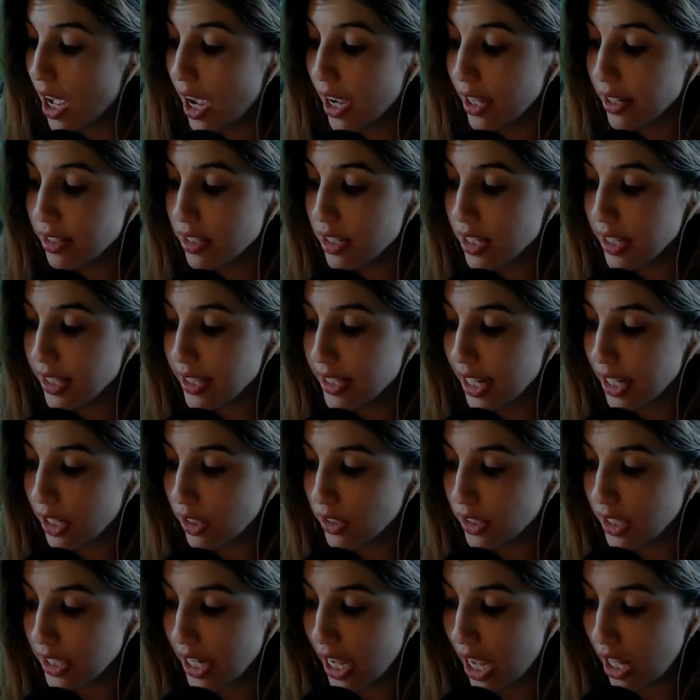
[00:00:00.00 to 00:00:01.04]
A
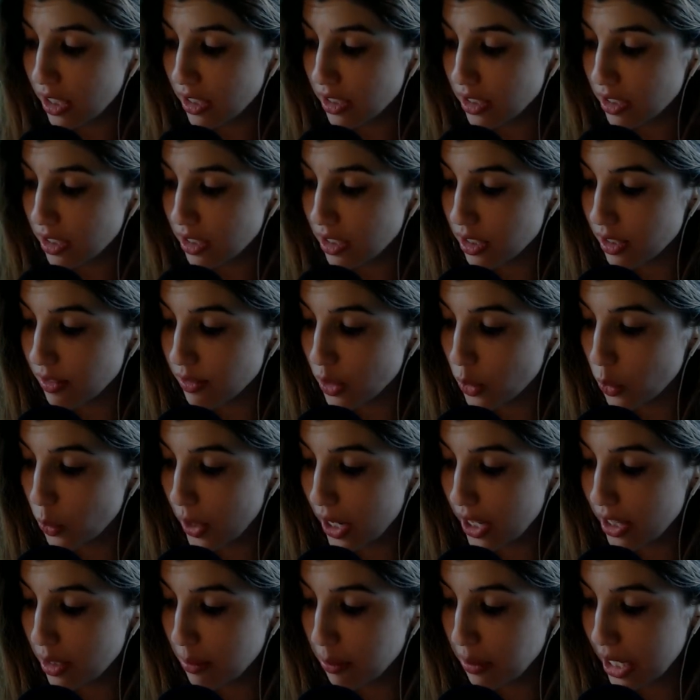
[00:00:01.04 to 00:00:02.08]
detailed analysis of the
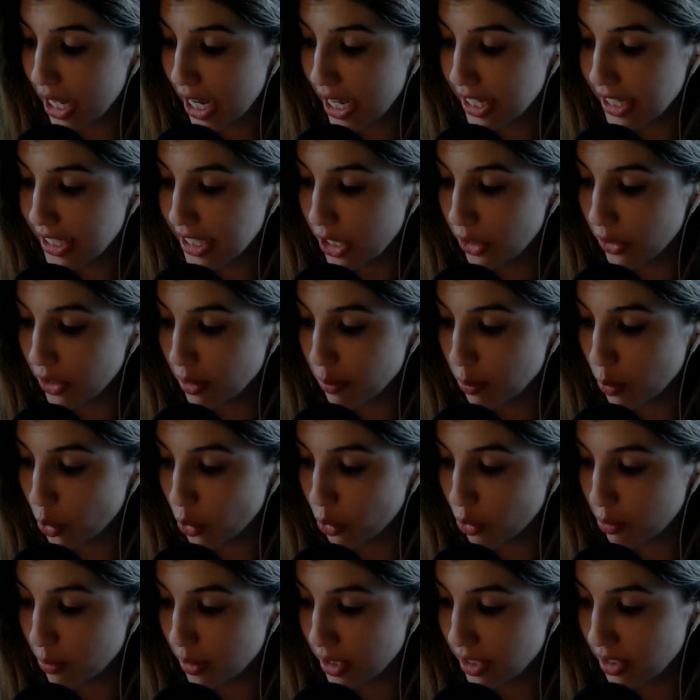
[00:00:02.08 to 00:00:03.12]
way the planetary
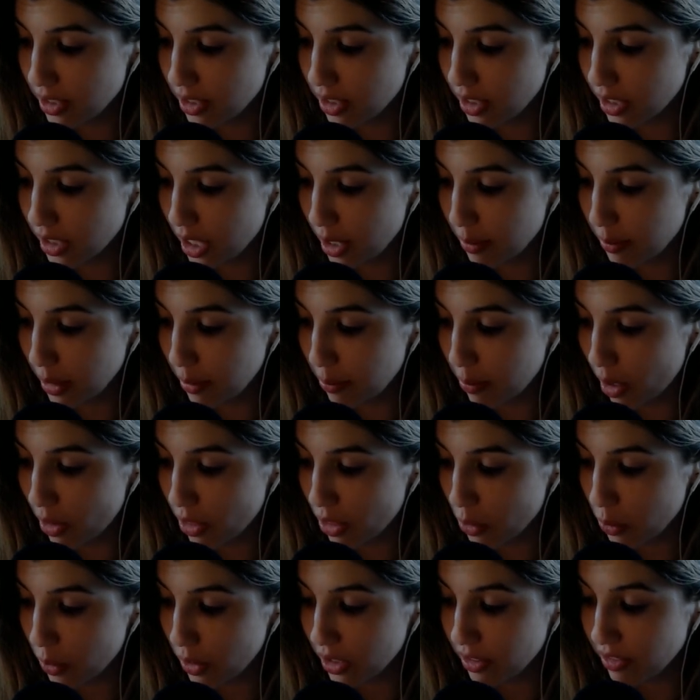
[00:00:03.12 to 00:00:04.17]
movements in the coming
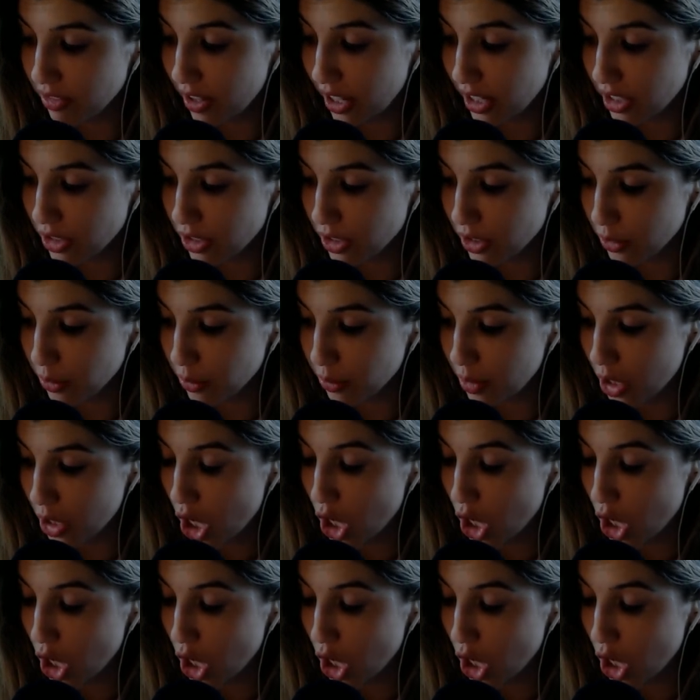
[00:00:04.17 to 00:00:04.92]
month will affect you,